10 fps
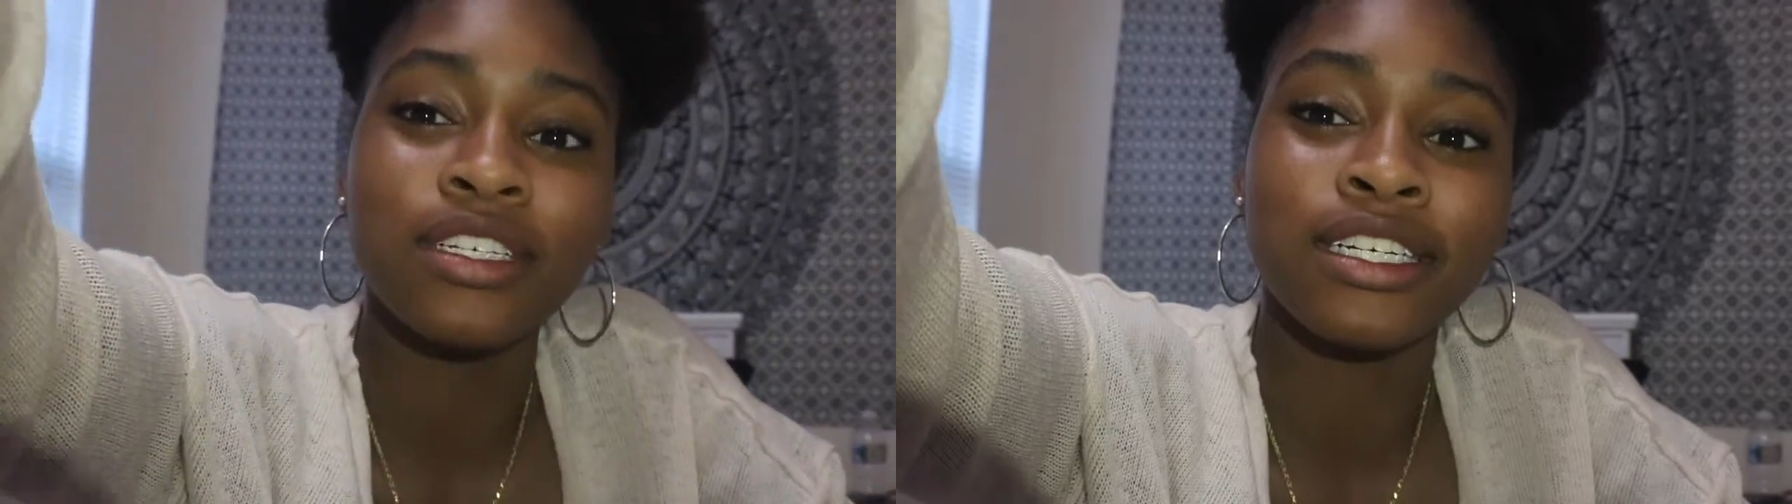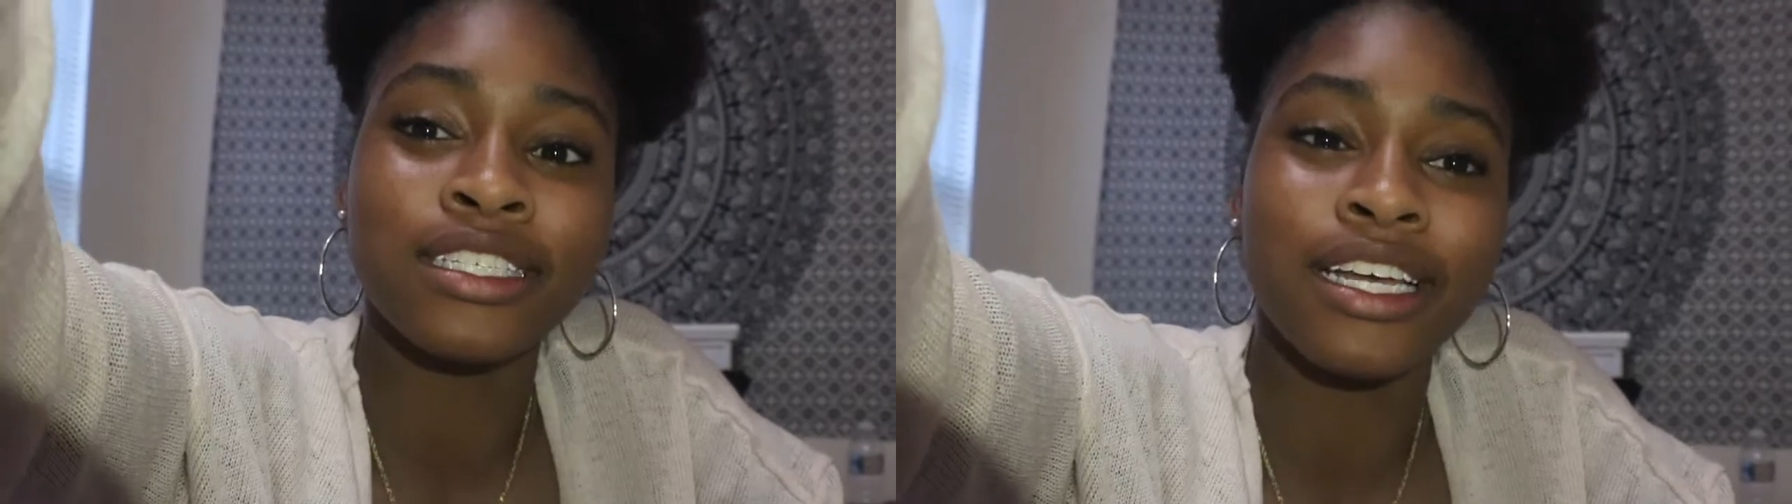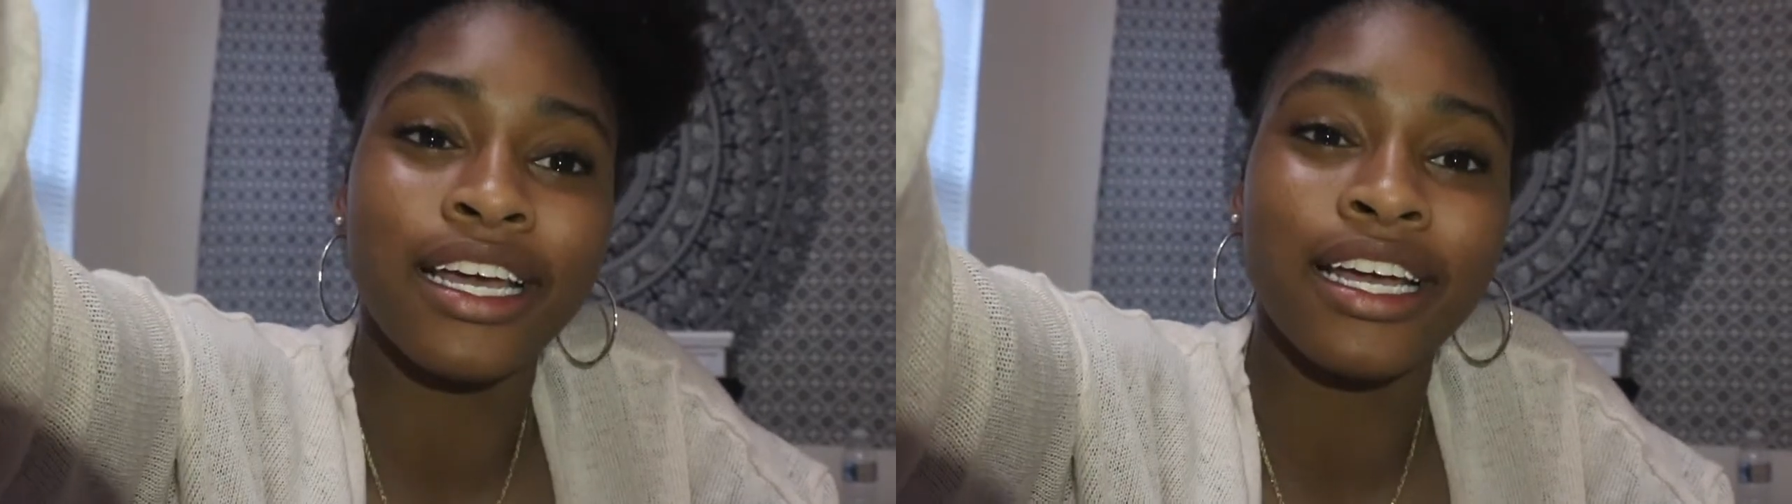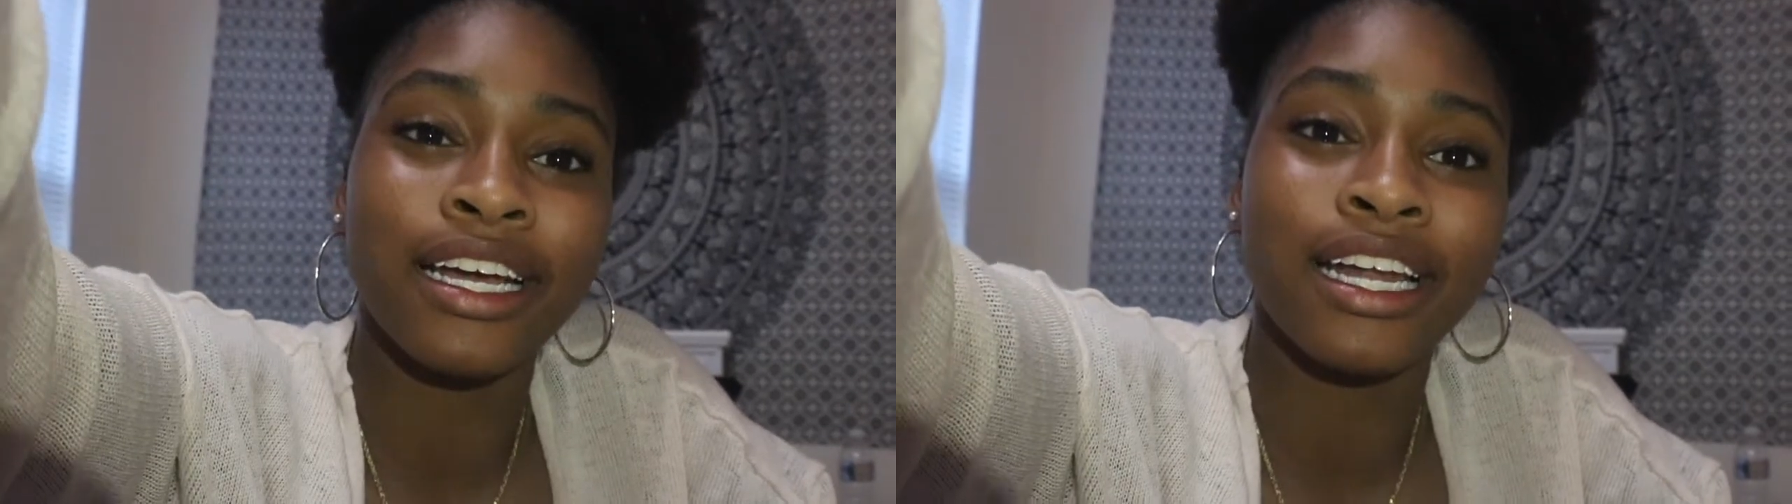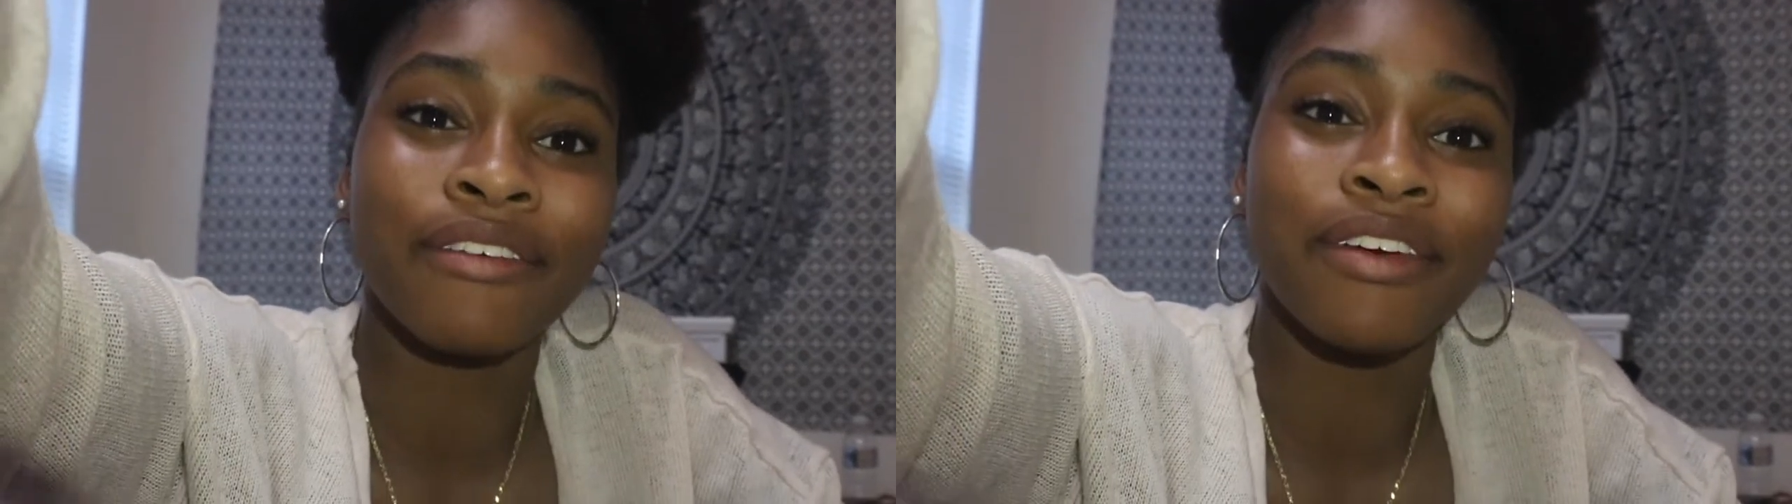because like
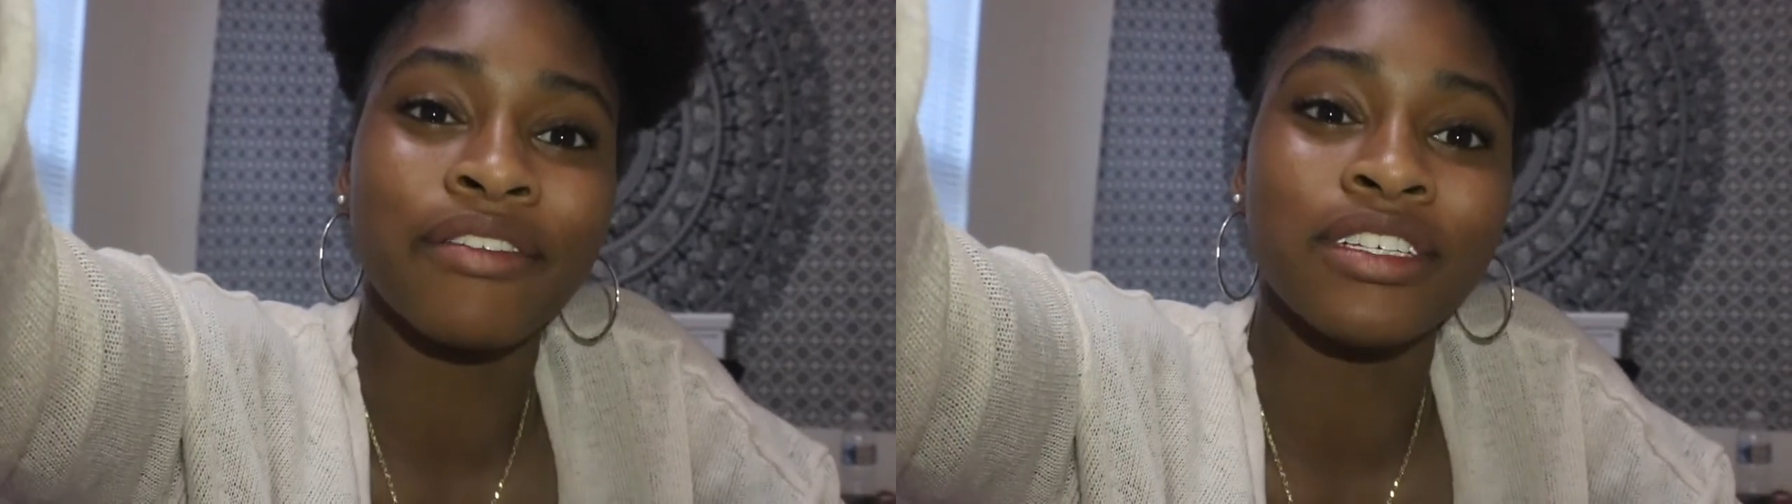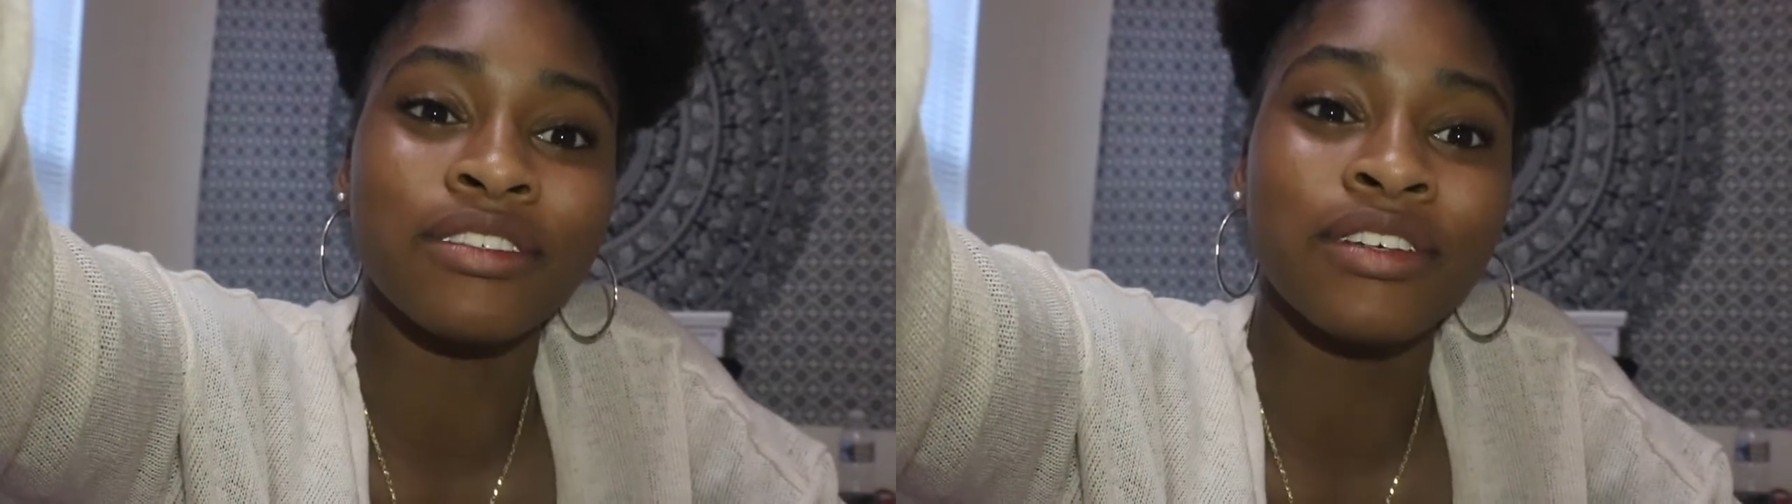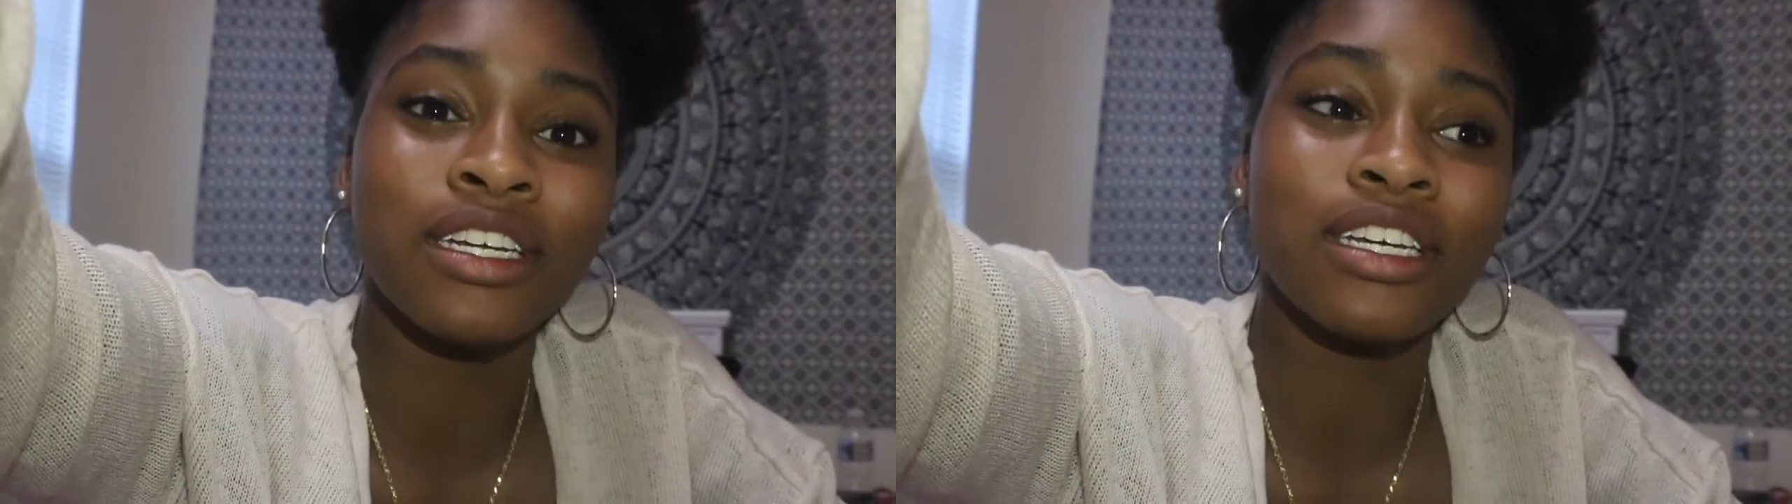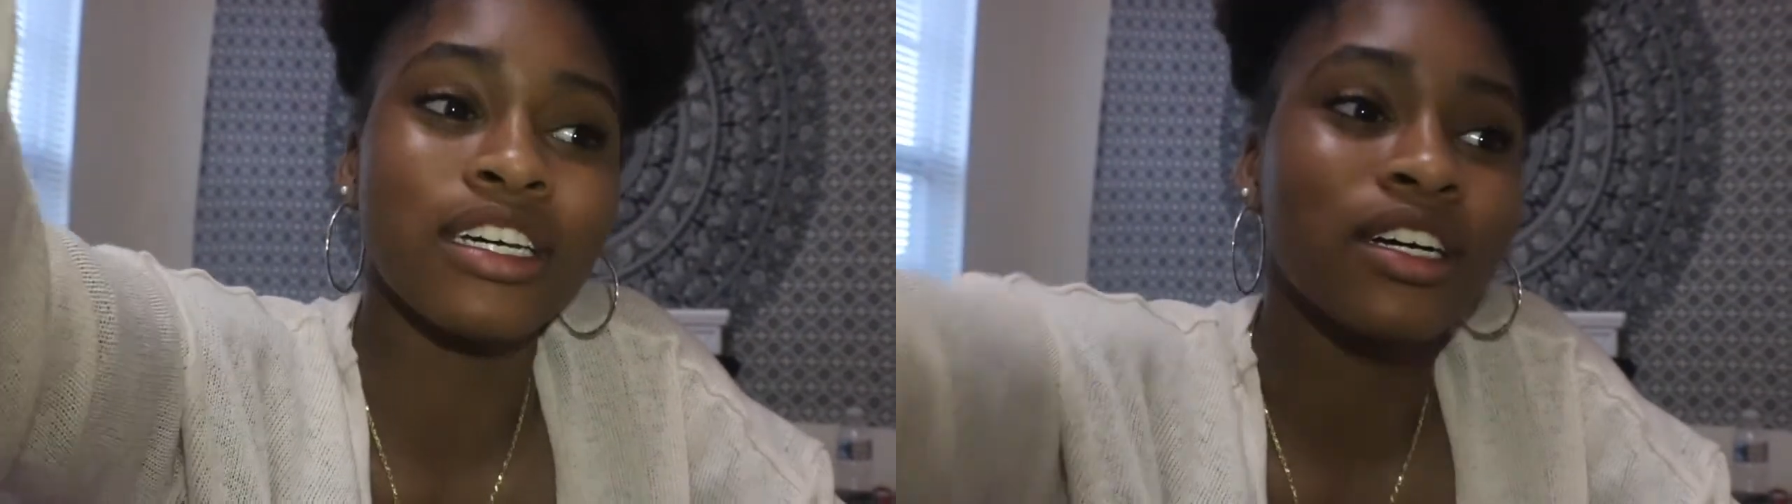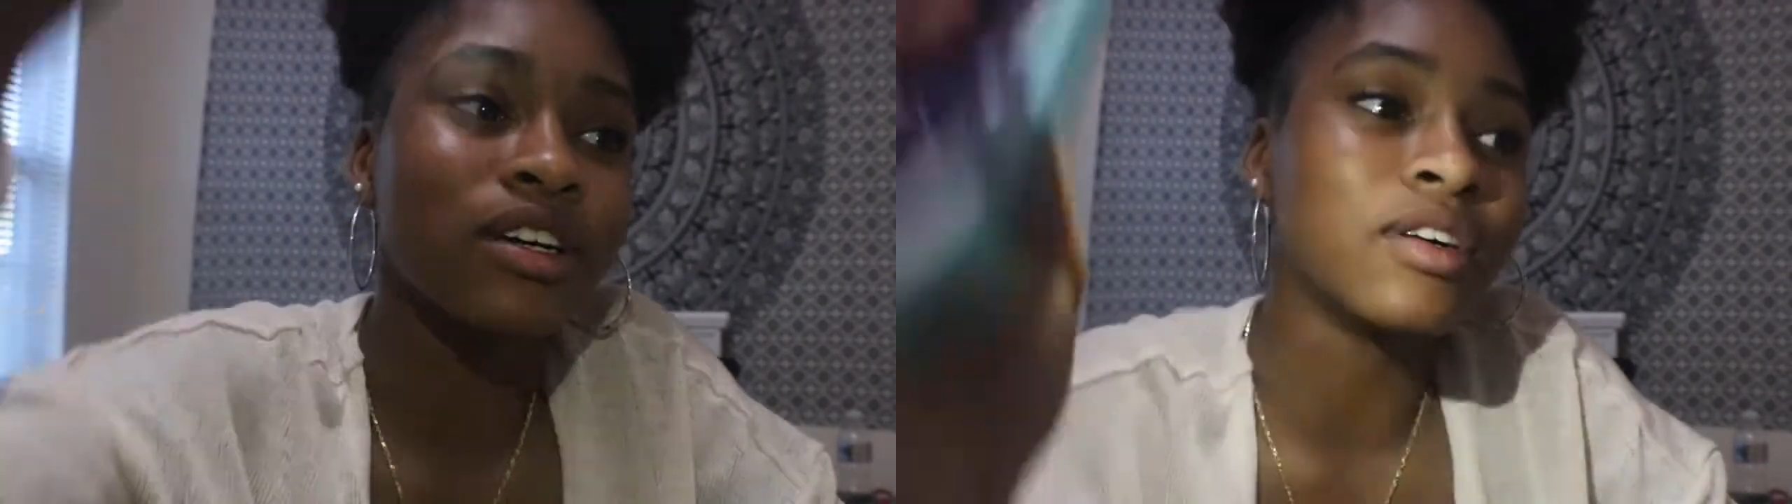I gotta film this
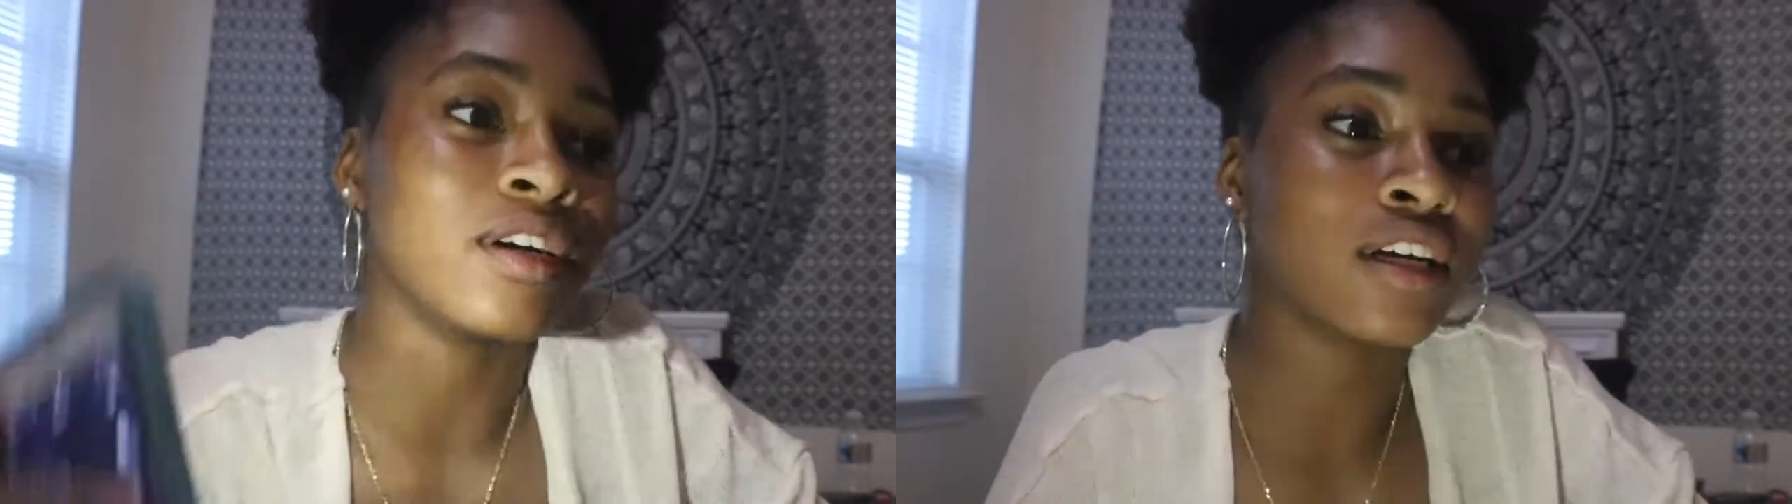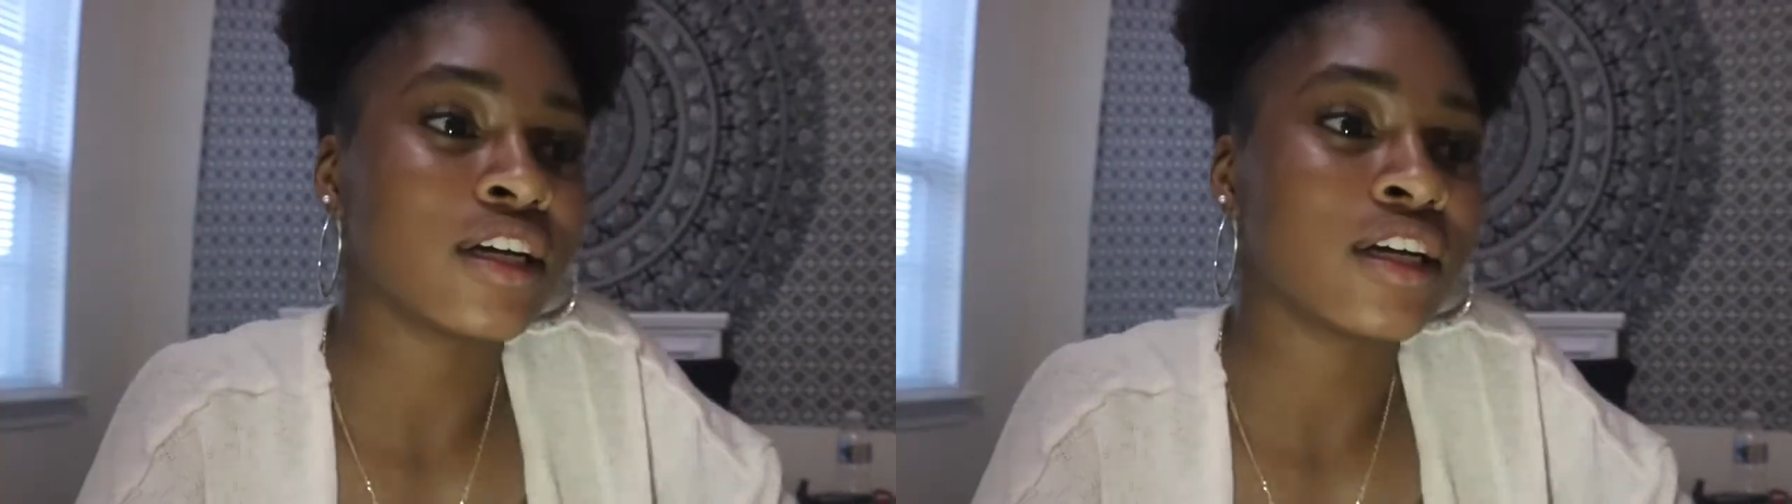video.